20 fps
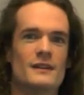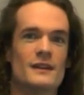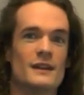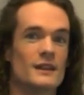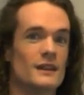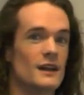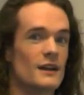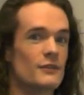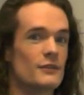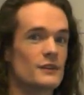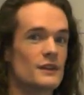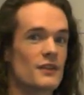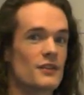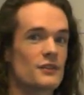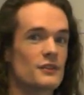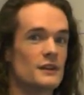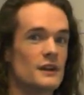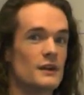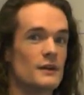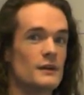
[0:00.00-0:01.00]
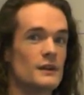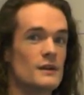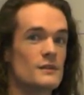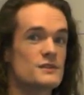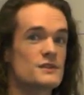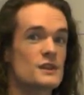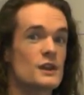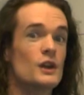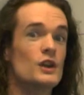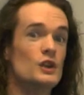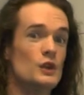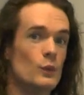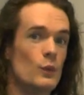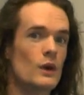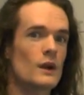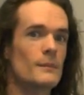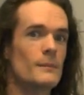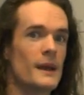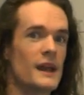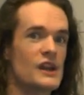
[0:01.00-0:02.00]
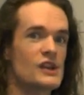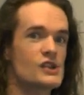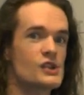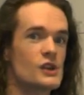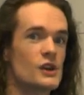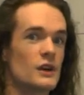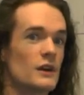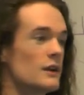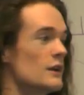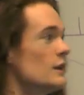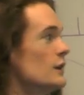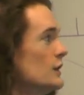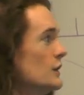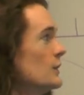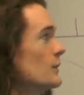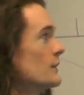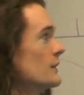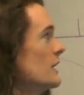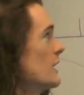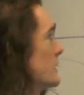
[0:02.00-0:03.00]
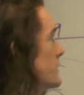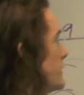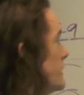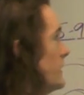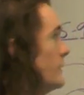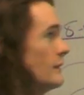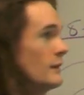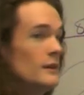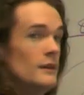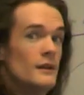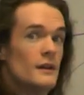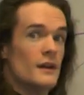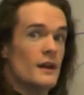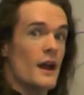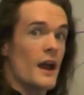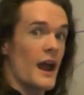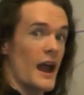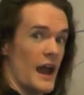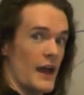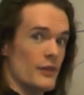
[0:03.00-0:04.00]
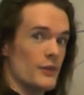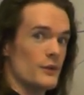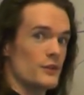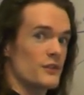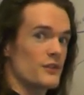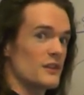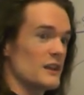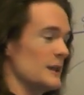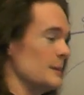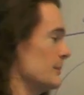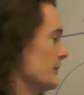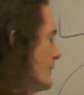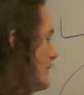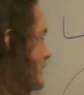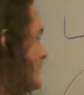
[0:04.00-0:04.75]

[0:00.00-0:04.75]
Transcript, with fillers: In life or death scenarios, you want to make sure your doctor had their sleep,